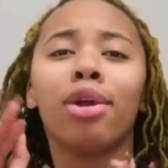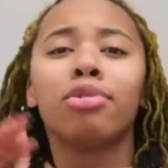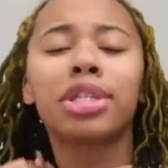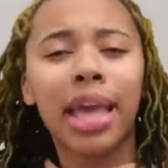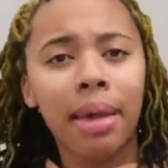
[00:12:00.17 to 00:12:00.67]
know
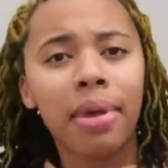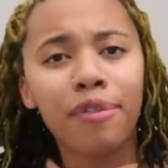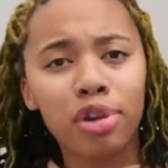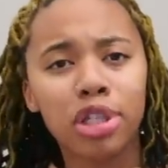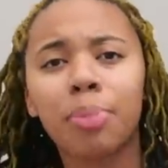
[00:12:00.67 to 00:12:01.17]
you just came here
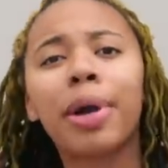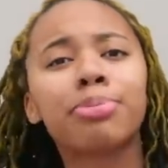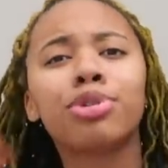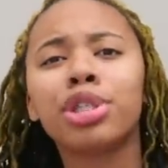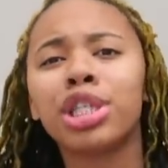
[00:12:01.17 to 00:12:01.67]
for a silk press,
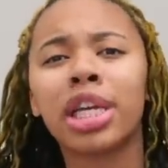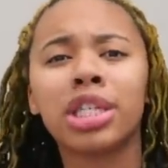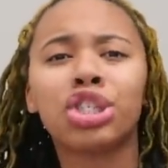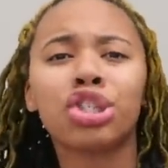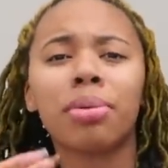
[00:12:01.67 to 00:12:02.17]
but you need an
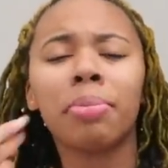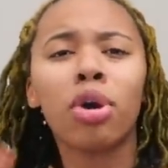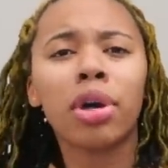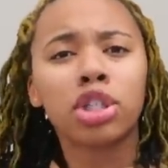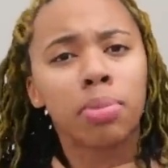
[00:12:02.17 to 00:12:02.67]
inch trim. Let me
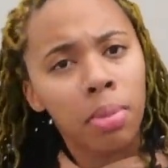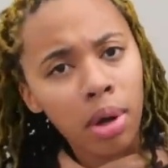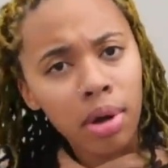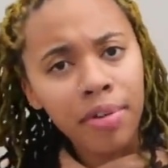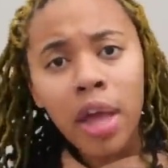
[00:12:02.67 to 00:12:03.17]
go ahead and trim them
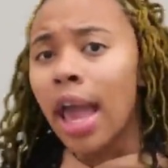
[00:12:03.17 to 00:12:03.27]
off.